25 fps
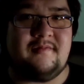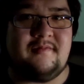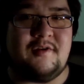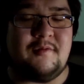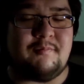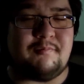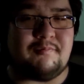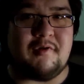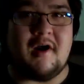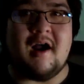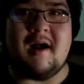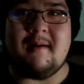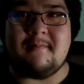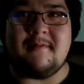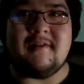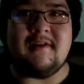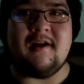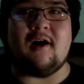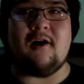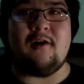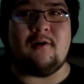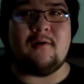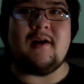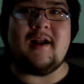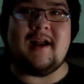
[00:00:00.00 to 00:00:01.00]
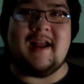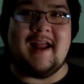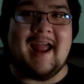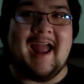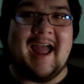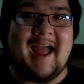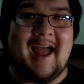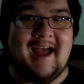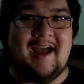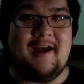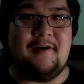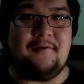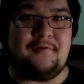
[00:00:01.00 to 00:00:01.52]
You probably already
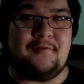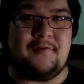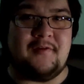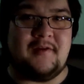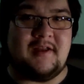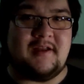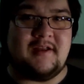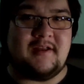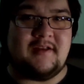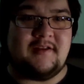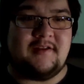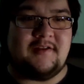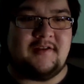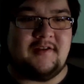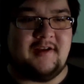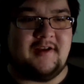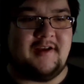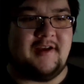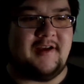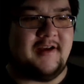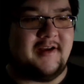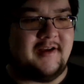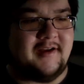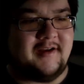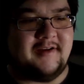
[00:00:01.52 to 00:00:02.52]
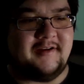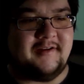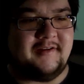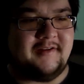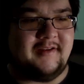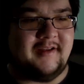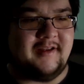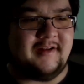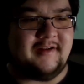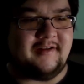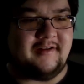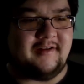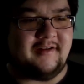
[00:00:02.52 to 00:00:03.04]
have, uh,
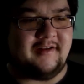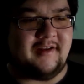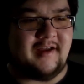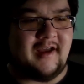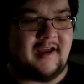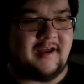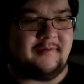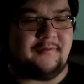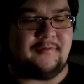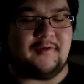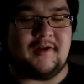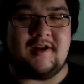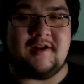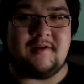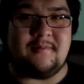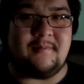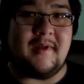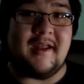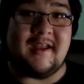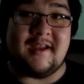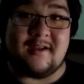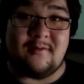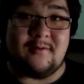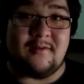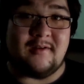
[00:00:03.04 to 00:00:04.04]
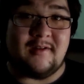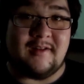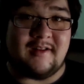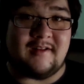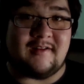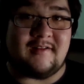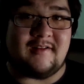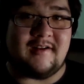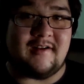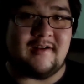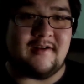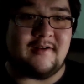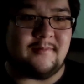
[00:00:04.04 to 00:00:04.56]
and if I didn't make it really
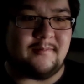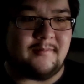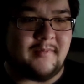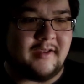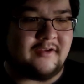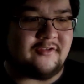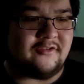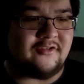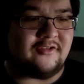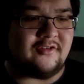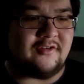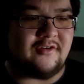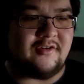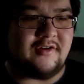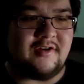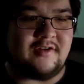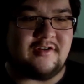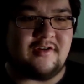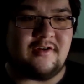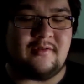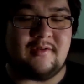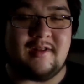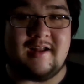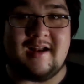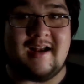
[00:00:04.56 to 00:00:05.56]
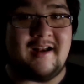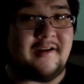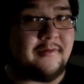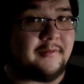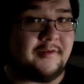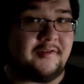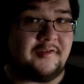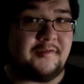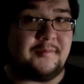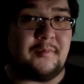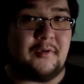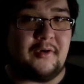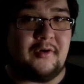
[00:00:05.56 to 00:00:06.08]
clear, make sure you don't let
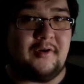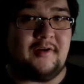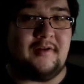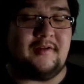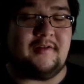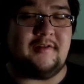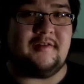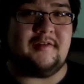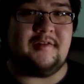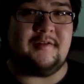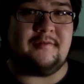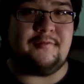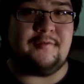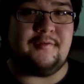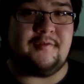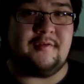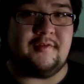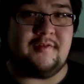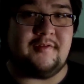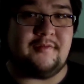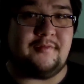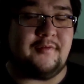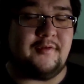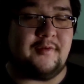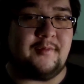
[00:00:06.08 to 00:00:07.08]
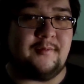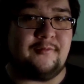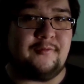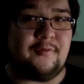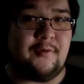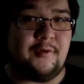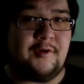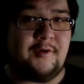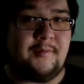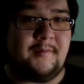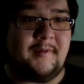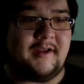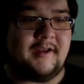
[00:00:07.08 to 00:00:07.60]
anyone spoil the, f the film
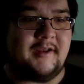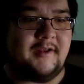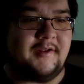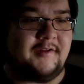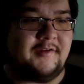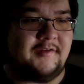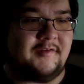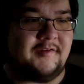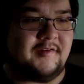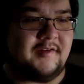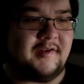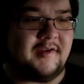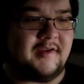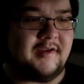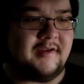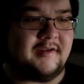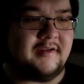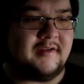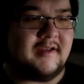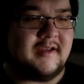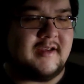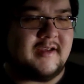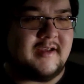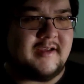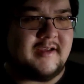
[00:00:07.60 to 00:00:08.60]
for you, because uh,